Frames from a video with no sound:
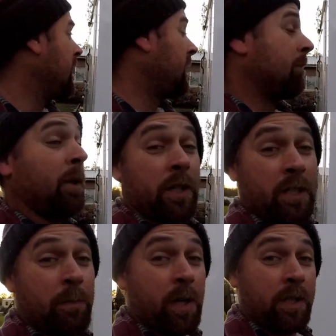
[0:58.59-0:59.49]
and park in
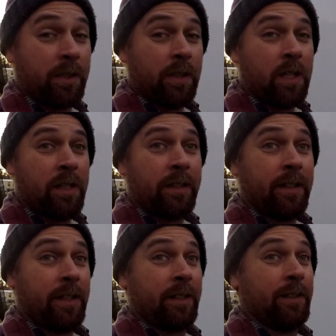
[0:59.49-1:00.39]
a parking lot
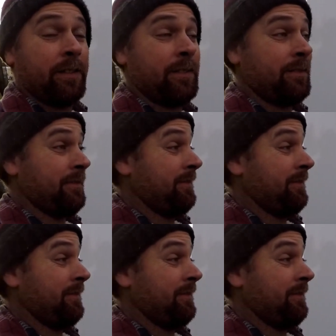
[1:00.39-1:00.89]
and